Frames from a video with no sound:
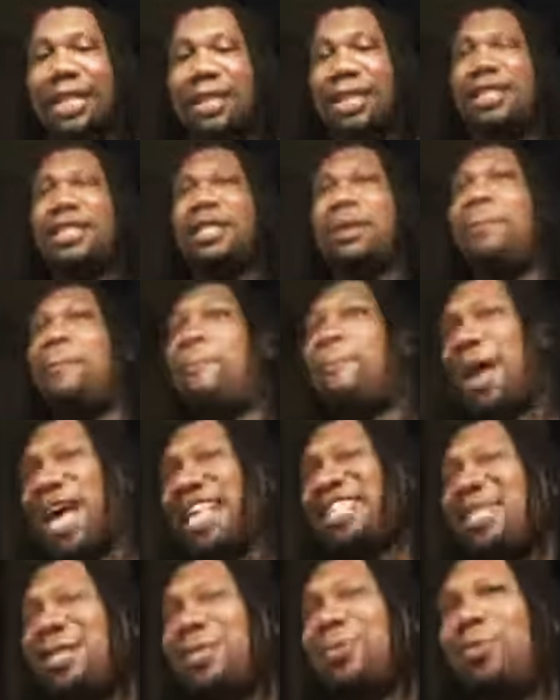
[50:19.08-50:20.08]
this is the
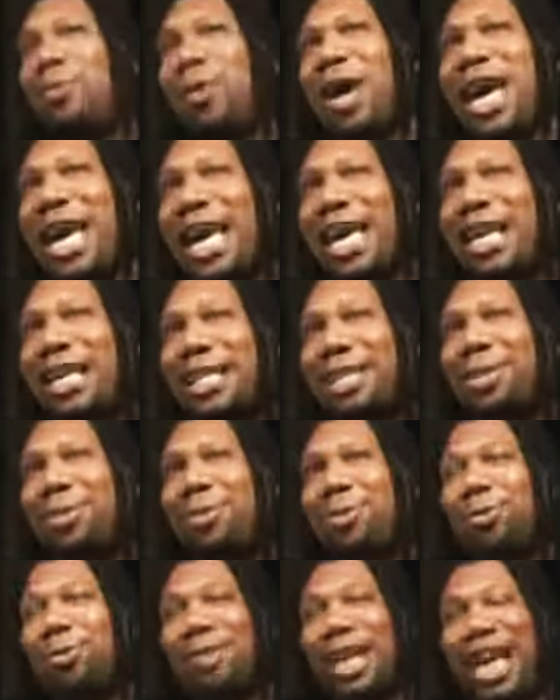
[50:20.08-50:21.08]
best way
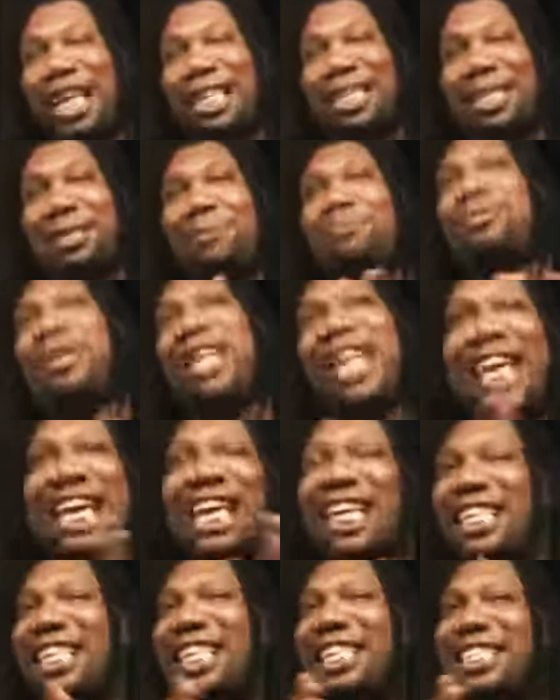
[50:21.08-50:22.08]
to
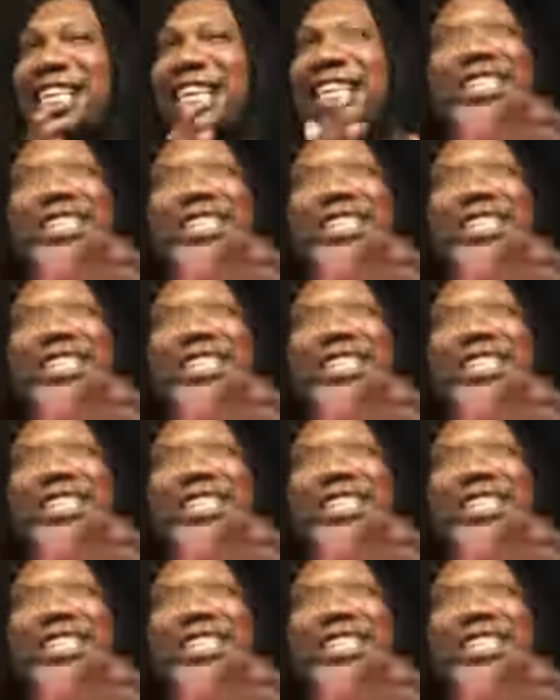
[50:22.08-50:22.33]
explain this